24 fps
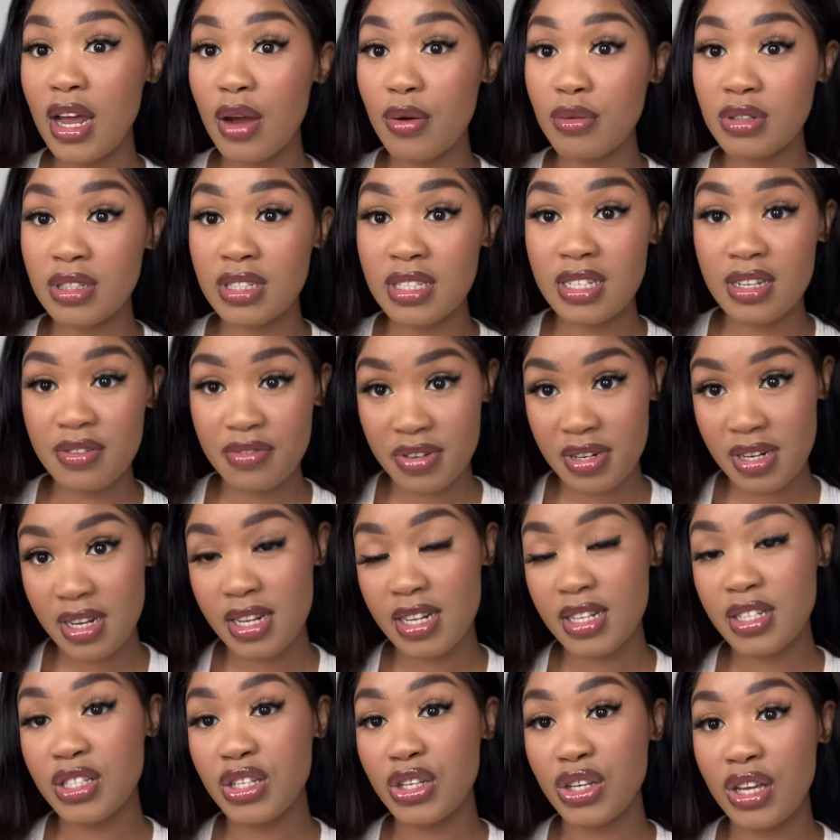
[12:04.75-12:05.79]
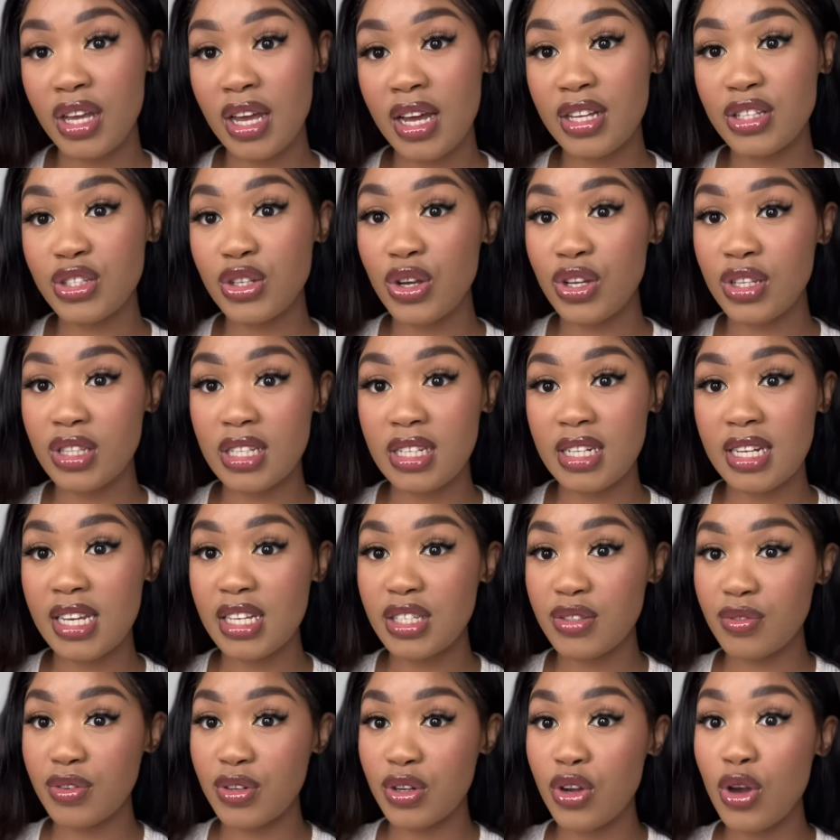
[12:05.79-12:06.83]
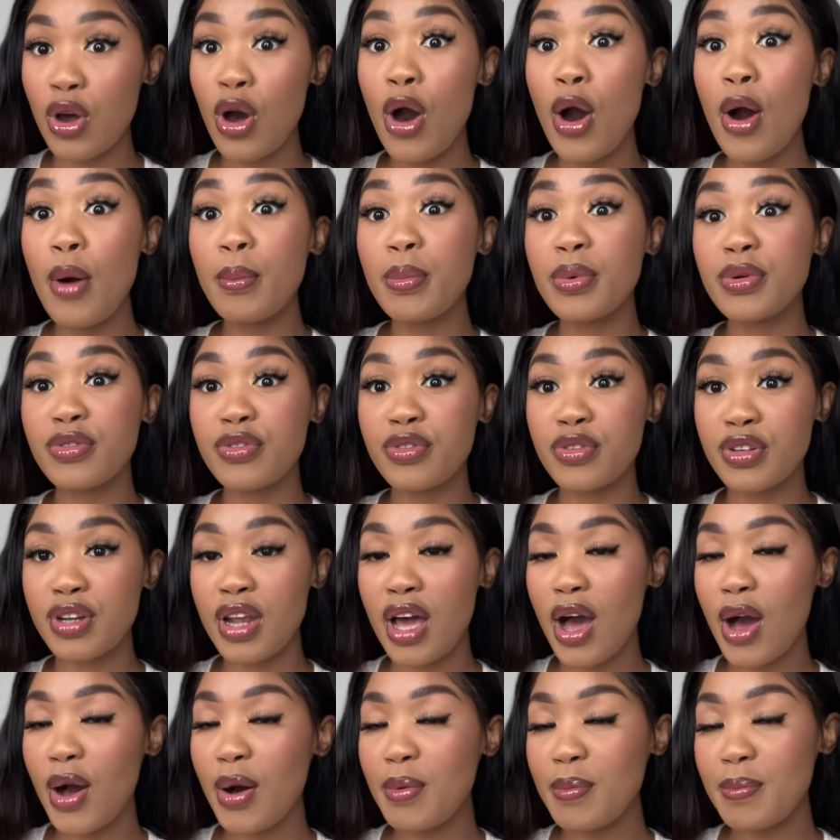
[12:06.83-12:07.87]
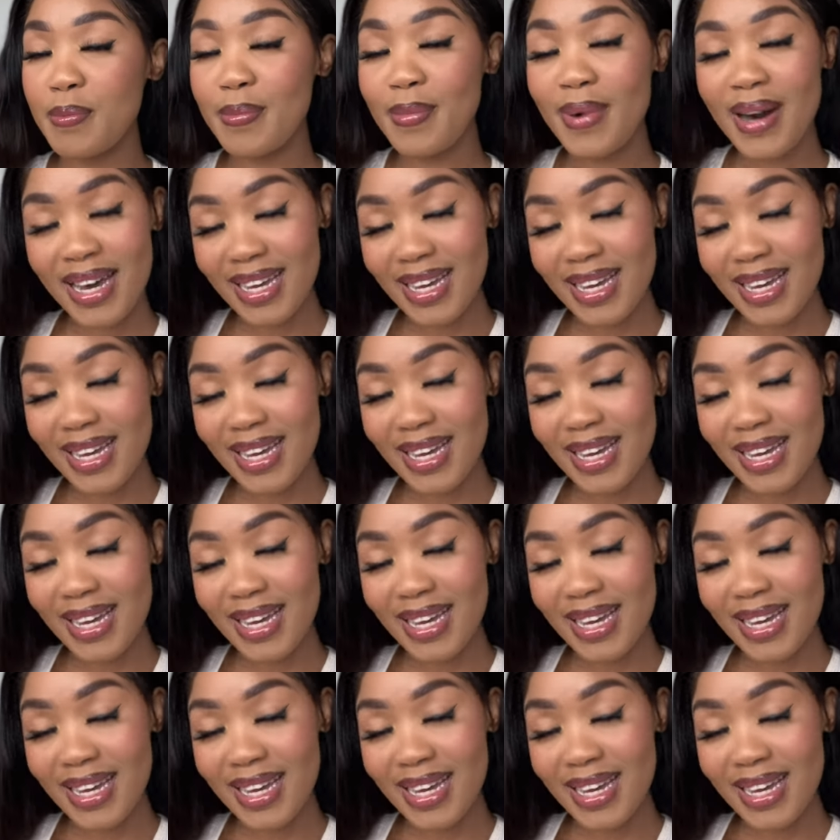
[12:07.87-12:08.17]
I will definitely see you guys on the next video, but for now, bye.